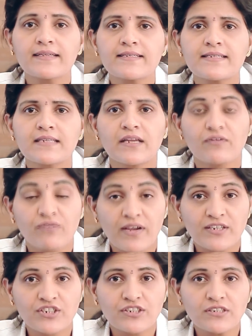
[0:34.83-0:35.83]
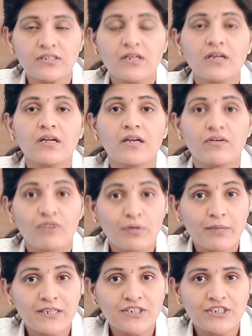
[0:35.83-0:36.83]
is infection,
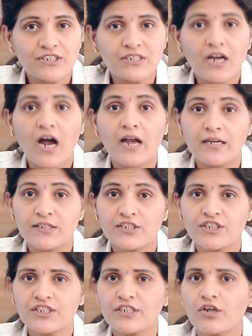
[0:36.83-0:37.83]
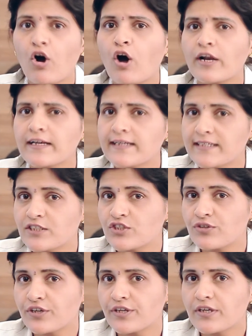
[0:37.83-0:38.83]
inflammation, allergy or an
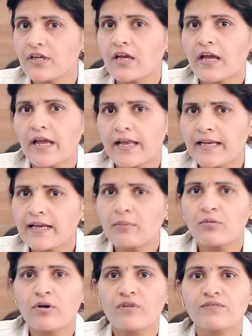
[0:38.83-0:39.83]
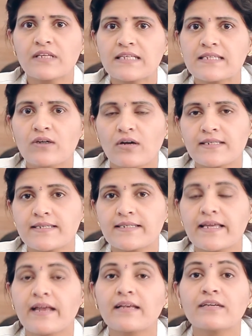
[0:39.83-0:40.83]
injury. Any number of these
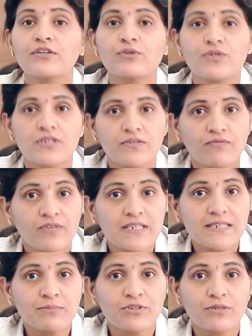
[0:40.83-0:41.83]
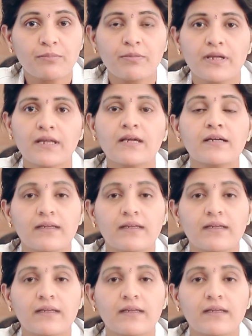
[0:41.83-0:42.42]
causes can use first symptom being